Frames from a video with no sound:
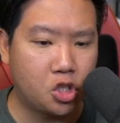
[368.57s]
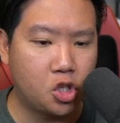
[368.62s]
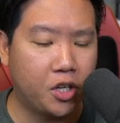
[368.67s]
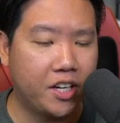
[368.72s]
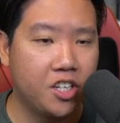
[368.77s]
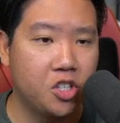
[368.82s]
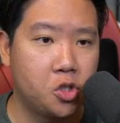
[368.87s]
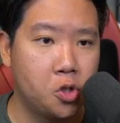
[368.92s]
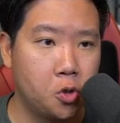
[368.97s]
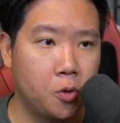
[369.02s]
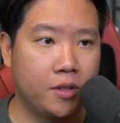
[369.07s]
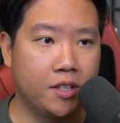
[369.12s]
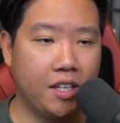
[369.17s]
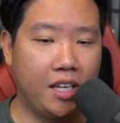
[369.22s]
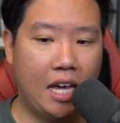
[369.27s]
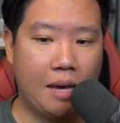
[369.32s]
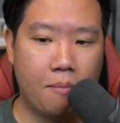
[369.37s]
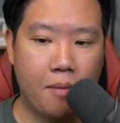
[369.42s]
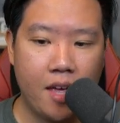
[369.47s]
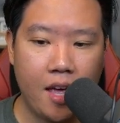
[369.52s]
you can do in the
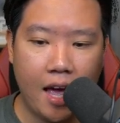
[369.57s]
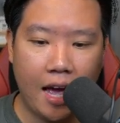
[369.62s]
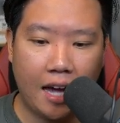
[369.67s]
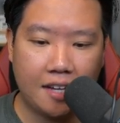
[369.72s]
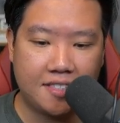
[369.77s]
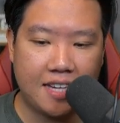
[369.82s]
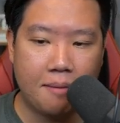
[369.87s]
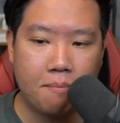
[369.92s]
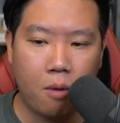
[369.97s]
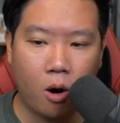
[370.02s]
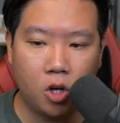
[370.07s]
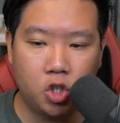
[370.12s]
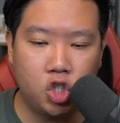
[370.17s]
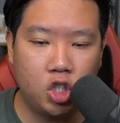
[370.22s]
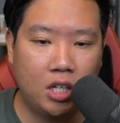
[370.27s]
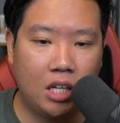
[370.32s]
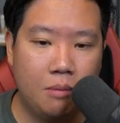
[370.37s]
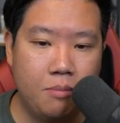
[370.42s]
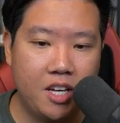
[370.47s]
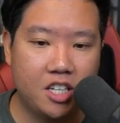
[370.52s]
game. As I'm
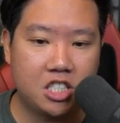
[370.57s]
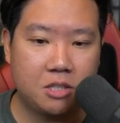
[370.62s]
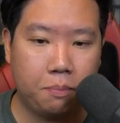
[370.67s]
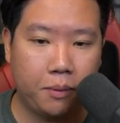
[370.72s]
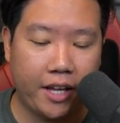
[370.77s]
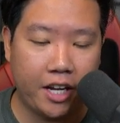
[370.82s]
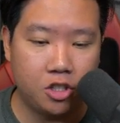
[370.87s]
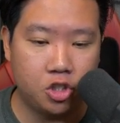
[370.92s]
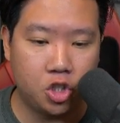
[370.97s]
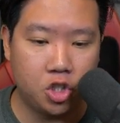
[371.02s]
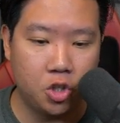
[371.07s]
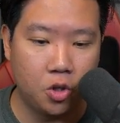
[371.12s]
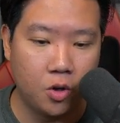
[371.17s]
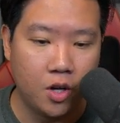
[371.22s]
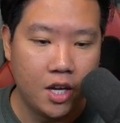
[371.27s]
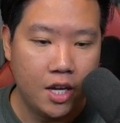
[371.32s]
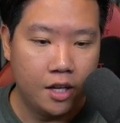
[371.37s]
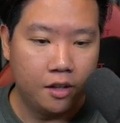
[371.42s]
marching, let me explain to you.